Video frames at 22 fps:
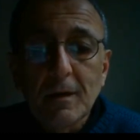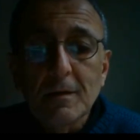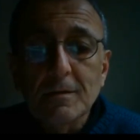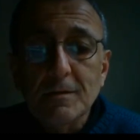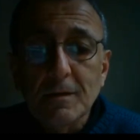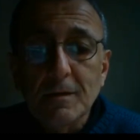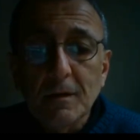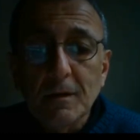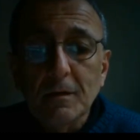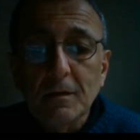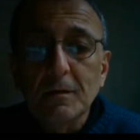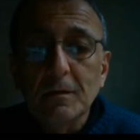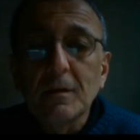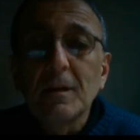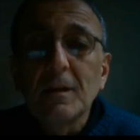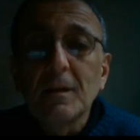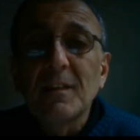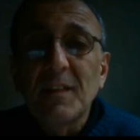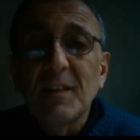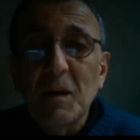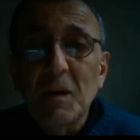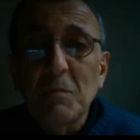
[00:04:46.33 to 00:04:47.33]
So
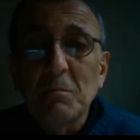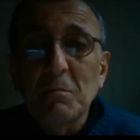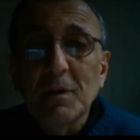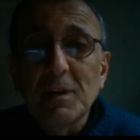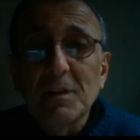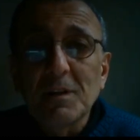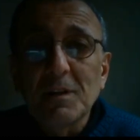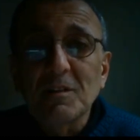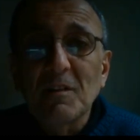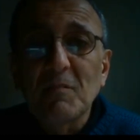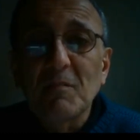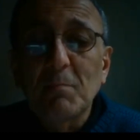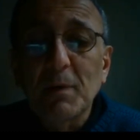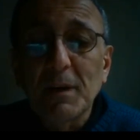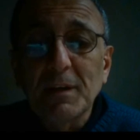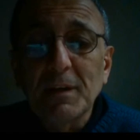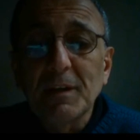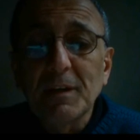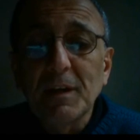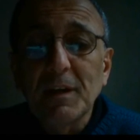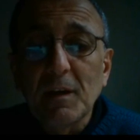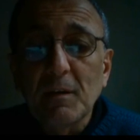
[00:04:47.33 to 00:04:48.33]
that means I've
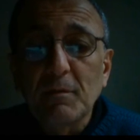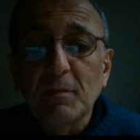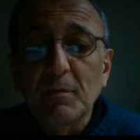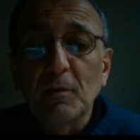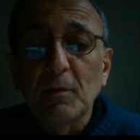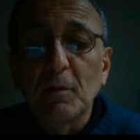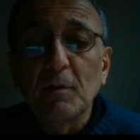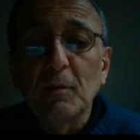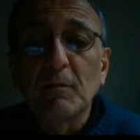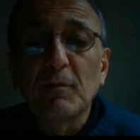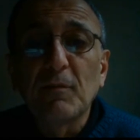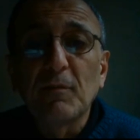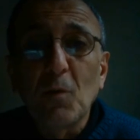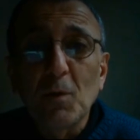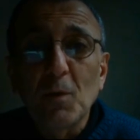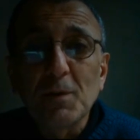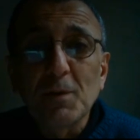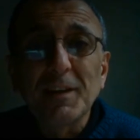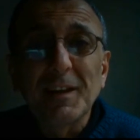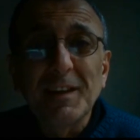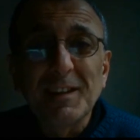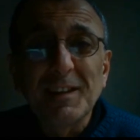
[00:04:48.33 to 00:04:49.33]
been here for
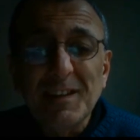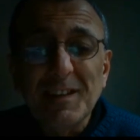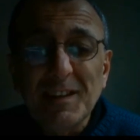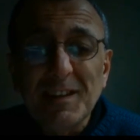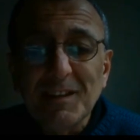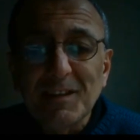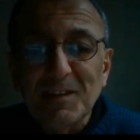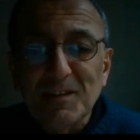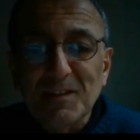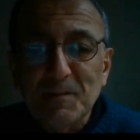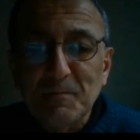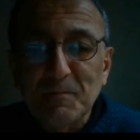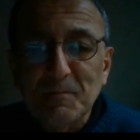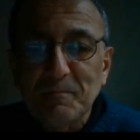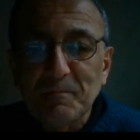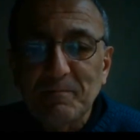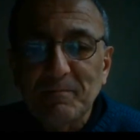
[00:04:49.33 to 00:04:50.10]
14 years.